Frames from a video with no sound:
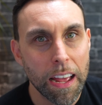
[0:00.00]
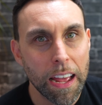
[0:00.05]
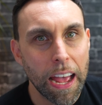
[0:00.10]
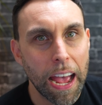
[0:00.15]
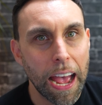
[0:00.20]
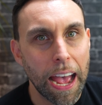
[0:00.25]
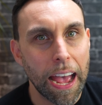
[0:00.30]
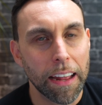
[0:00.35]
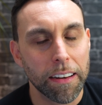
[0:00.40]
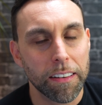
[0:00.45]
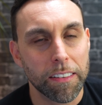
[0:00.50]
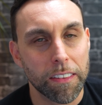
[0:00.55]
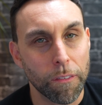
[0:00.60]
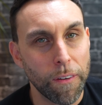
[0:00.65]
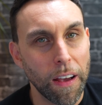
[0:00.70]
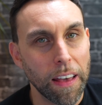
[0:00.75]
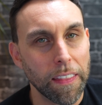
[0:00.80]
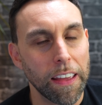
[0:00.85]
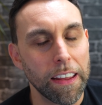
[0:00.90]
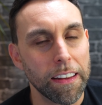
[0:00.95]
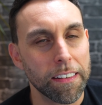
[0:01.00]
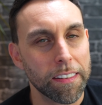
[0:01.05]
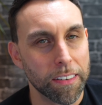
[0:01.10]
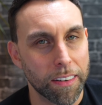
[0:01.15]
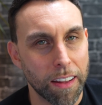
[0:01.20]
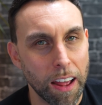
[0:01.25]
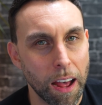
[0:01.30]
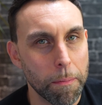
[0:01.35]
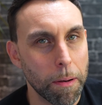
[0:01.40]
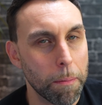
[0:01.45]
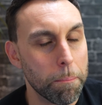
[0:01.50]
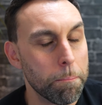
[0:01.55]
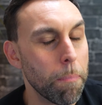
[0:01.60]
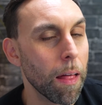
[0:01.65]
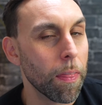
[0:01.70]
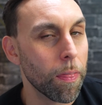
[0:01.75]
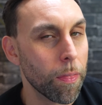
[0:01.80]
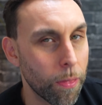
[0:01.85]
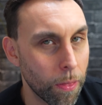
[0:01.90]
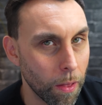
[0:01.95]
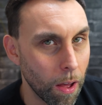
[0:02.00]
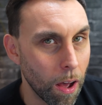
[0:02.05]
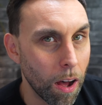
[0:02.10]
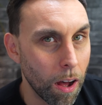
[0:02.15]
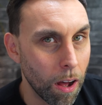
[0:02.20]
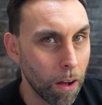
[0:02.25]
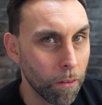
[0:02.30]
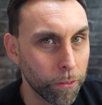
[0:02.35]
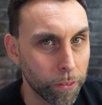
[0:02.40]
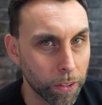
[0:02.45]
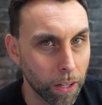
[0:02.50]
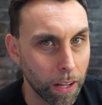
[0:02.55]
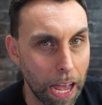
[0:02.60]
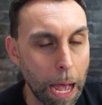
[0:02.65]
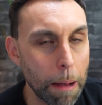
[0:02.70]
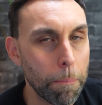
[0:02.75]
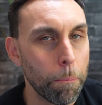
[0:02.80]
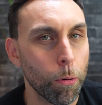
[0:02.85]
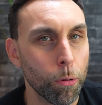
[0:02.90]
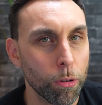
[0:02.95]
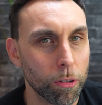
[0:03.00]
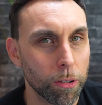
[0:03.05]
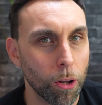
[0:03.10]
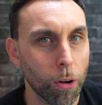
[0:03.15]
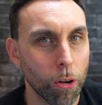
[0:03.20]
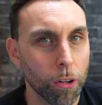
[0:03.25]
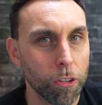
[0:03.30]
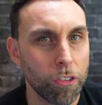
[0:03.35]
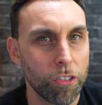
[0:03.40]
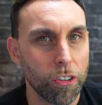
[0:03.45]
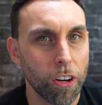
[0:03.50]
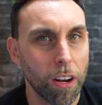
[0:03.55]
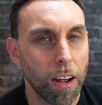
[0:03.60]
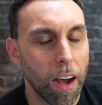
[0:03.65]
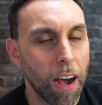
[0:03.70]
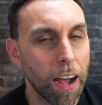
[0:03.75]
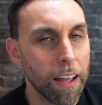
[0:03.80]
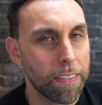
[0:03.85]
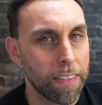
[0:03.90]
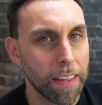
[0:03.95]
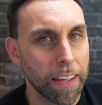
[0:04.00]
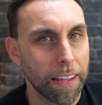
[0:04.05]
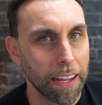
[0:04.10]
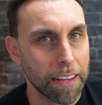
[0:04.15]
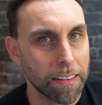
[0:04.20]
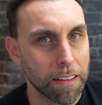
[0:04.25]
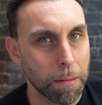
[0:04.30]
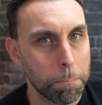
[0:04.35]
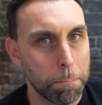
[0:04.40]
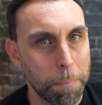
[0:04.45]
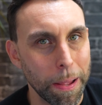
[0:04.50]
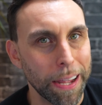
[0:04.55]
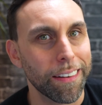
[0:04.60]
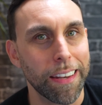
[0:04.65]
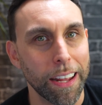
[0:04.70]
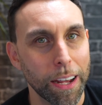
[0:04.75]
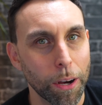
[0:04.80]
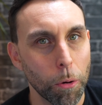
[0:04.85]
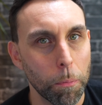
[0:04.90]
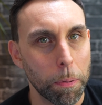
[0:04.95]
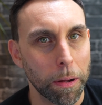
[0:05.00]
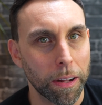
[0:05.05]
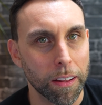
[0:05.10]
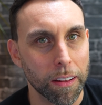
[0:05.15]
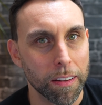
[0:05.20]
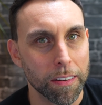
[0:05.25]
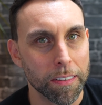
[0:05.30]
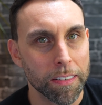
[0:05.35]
and the fact that it's come a month after Apple's launch, I think is a big deal, because